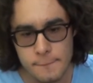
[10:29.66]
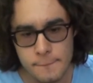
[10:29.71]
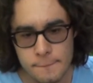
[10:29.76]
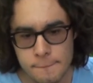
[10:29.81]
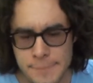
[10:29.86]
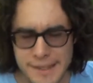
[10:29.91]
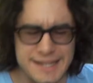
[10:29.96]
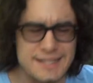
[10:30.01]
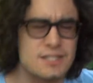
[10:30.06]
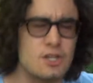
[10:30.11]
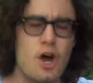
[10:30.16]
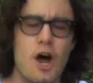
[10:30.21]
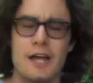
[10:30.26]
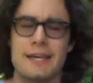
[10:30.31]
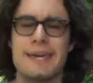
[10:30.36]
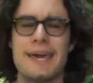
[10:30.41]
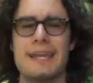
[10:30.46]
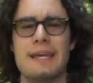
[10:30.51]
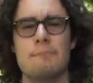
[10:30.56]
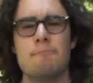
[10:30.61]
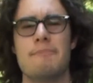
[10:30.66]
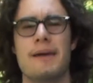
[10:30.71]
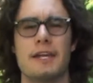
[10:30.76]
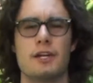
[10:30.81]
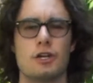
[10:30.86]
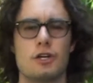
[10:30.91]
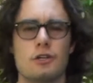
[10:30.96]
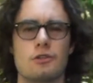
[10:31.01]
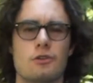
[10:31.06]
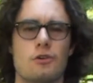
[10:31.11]
but it's not getting
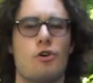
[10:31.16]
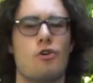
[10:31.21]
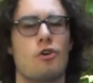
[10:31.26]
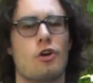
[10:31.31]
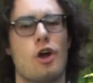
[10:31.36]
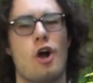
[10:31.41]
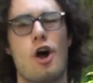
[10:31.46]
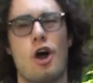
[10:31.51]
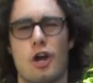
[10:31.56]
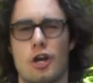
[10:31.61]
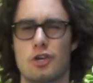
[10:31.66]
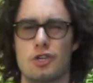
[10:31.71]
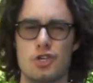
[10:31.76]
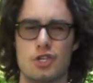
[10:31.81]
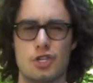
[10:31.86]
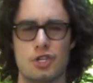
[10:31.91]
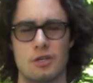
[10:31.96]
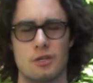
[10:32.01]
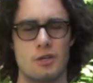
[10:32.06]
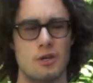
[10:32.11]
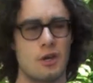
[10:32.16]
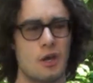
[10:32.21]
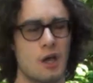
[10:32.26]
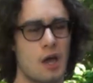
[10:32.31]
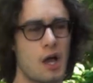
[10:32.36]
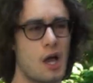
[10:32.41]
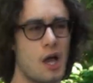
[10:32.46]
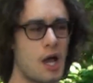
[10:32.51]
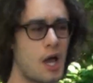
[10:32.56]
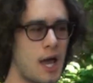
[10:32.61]
bitter or harsh
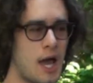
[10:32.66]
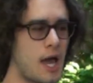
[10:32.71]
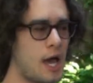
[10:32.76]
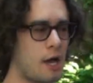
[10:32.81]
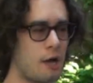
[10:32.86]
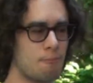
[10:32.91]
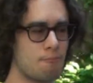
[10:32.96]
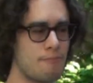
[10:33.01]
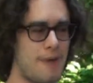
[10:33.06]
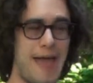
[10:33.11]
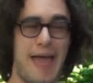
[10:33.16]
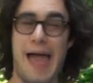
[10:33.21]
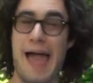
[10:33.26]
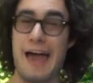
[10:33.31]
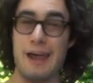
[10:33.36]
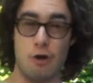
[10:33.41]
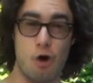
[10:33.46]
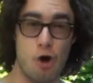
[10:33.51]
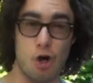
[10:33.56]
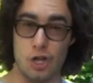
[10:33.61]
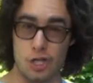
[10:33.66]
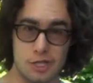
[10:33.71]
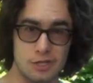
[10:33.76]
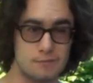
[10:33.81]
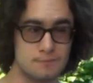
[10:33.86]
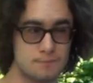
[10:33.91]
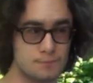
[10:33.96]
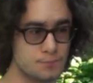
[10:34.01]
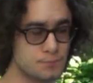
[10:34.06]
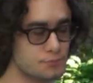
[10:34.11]
at all.
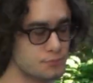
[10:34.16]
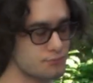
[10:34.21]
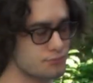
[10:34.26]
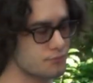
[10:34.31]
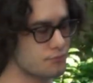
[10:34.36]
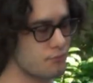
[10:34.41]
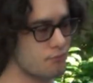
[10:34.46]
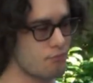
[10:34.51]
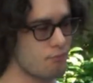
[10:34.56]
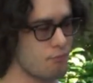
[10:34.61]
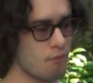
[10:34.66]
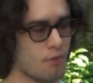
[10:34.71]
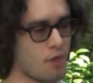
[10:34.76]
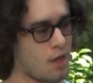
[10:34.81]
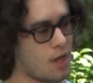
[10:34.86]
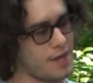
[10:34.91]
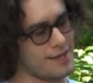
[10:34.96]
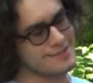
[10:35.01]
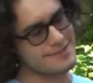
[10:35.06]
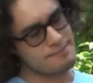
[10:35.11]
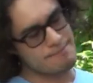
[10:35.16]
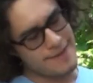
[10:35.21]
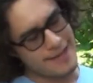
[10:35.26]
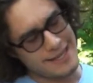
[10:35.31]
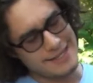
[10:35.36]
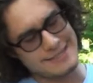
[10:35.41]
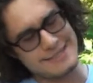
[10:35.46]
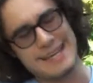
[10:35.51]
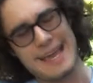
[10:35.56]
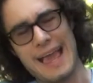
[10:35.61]
It's
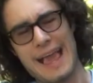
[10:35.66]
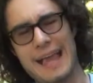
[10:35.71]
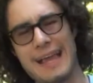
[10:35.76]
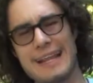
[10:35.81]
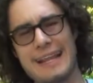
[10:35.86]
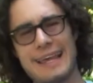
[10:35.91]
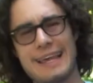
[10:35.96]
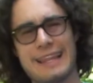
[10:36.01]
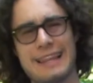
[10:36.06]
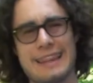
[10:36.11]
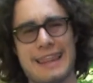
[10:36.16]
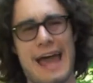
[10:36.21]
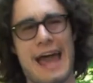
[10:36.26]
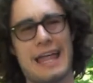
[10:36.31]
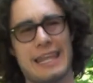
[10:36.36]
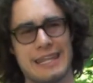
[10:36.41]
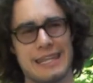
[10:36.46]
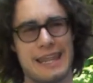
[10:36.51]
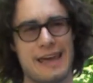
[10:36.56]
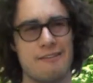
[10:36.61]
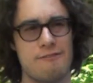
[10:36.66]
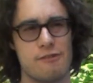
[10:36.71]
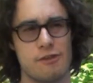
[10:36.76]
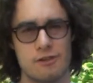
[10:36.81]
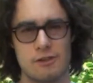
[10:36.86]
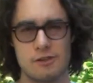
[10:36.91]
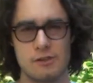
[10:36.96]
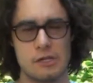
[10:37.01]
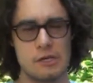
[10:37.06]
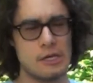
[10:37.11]
maintaining that
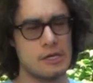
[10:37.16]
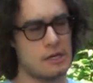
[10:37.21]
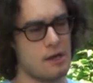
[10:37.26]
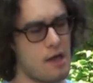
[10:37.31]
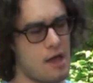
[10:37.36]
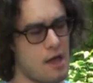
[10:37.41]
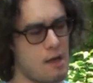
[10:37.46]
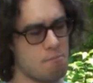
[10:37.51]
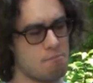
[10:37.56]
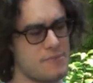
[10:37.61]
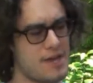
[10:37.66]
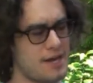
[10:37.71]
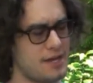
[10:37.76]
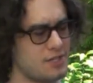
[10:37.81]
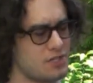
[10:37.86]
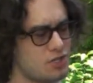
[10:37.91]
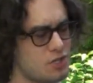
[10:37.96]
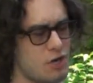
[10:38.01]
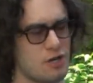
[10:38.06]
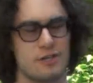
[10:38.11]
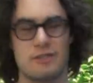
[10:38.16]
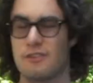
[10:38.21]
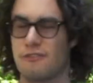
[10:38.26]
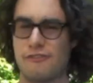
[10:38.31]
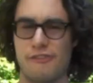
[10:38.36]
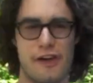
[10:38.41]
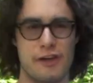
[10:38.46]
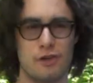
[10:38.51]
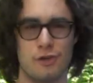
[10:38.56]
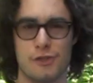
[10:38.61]
level that I started the
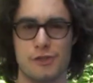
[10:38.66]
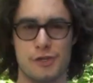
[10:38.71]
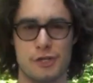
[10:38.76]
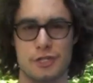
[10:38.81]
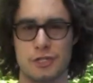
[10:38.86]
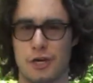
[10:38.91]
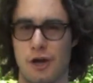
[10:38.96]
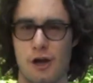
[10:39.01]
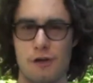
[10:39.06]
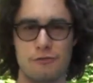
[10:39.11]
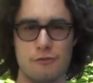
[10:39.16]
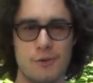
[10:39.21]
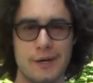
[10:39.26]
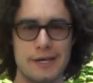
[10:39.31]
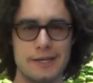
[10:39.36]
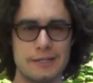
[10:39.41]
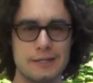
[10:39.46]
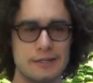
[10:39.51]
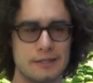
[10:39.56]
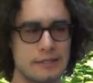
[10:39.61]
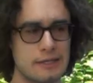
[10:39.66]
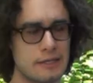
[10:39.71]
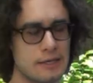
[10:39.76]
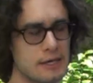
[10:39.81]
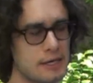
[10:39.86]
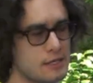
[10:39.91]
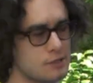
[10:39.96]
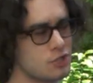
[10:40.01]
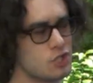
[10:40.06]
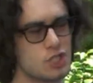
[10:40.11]
final third off with,
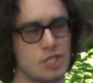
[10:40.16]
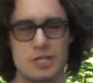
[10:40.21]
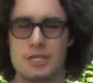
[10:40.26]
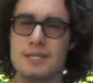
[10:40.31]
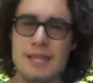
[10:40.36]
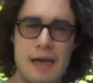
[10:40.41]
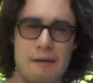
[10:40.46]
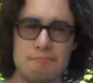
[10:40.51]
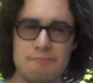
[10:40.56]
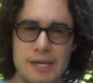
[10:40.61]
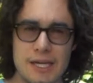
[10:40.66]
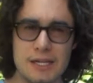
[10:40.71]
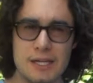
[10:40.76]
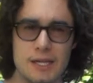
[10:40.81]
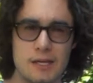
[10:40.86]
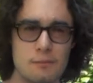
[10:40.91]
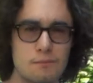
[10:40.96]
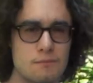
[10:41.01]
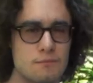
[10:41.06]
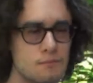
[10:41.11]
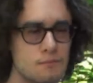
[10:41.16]
just at medium.